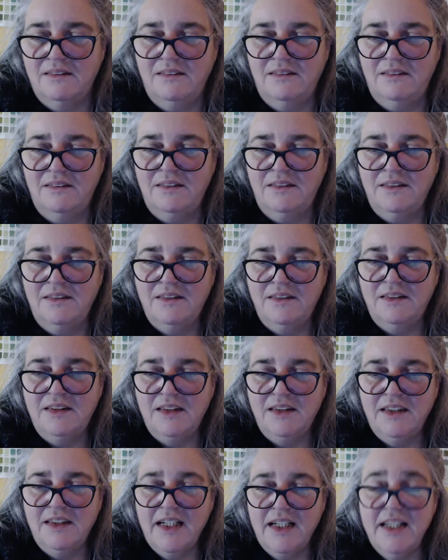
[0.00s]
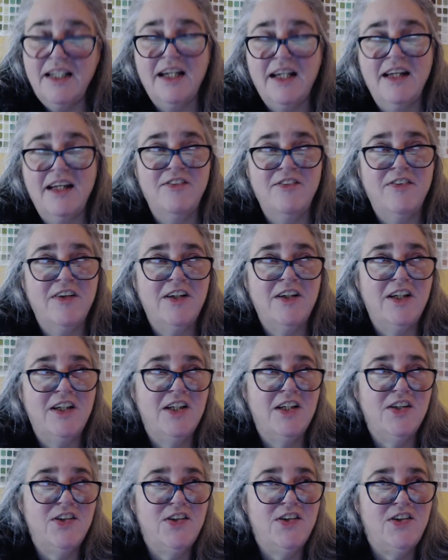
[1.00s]
And I've
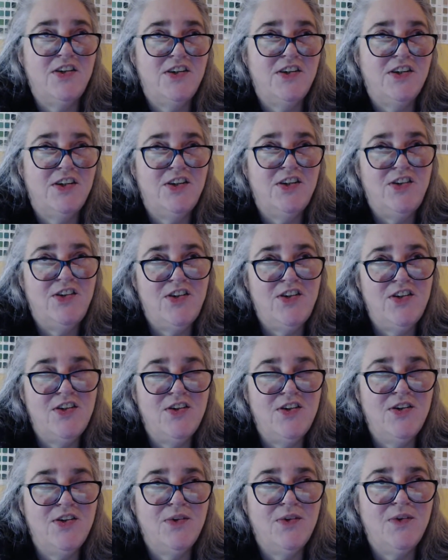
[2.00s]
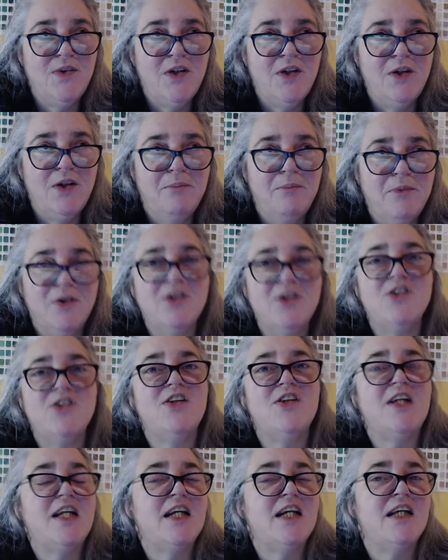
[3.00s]
learned 2
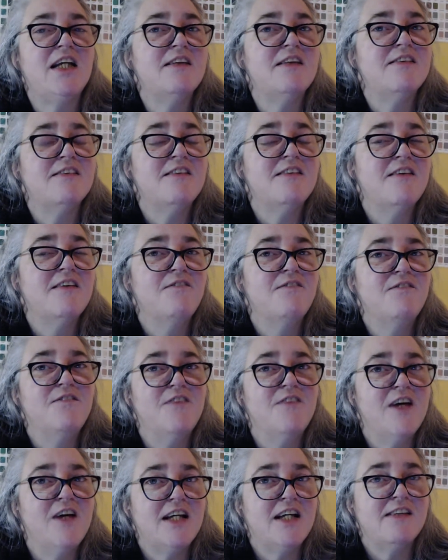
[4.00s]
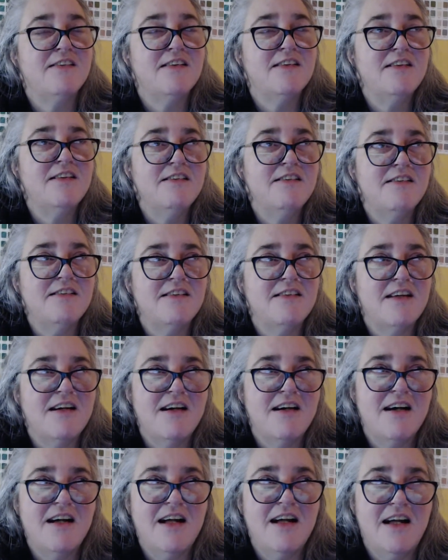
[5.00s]
Portuguese phrases,
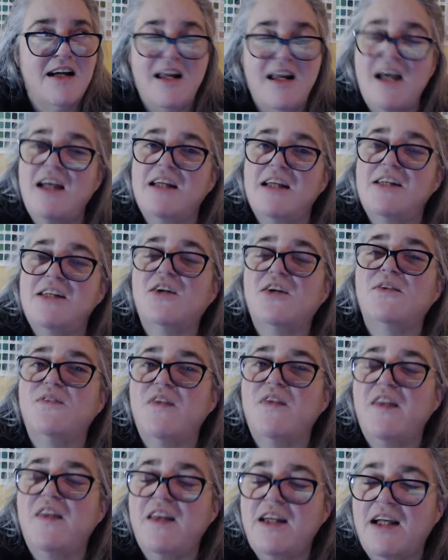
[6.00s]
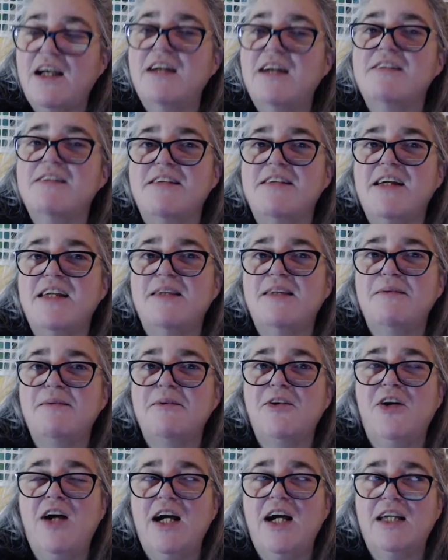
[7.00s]
and I don't think I say them
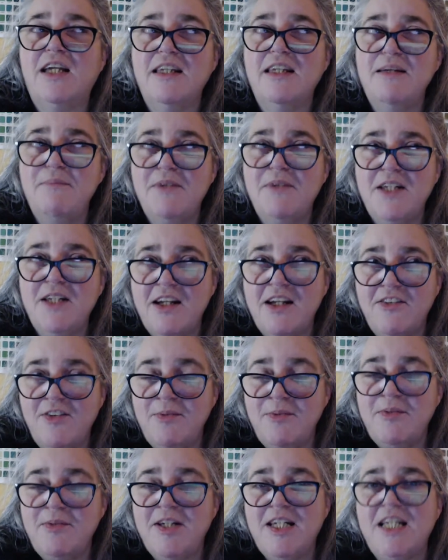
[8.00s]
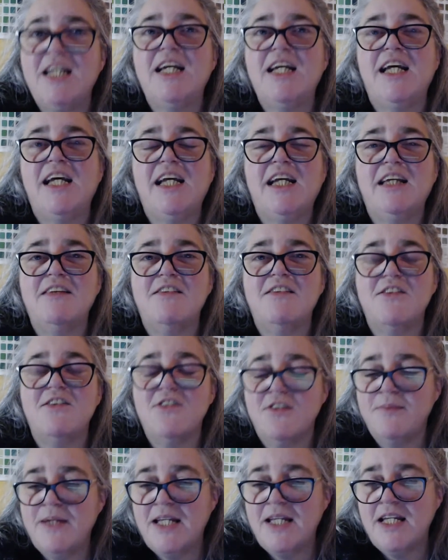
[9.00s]
correctly, but everybody
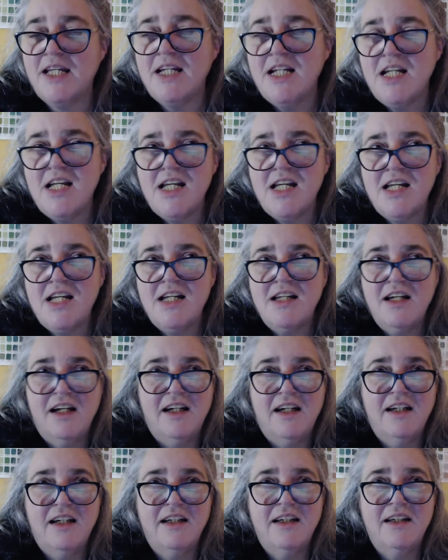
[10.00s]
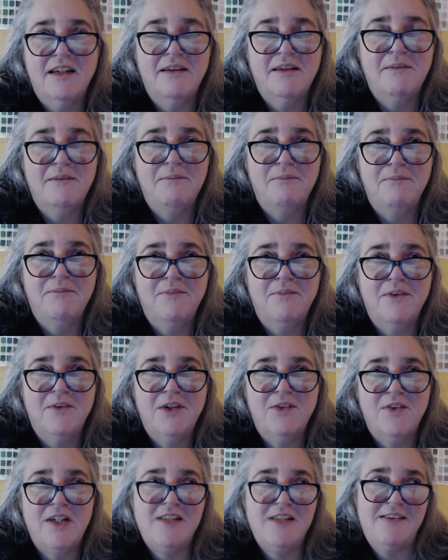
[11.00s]
answers me. What
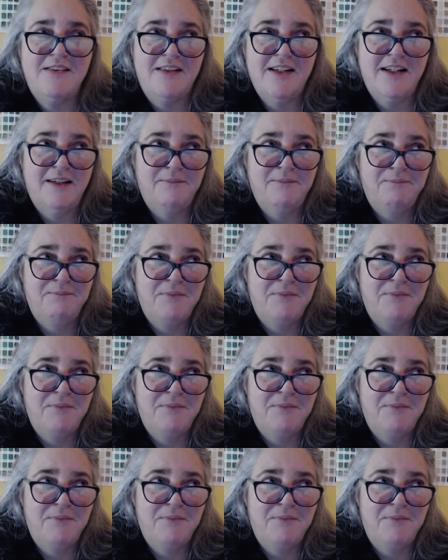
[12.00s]
do I say?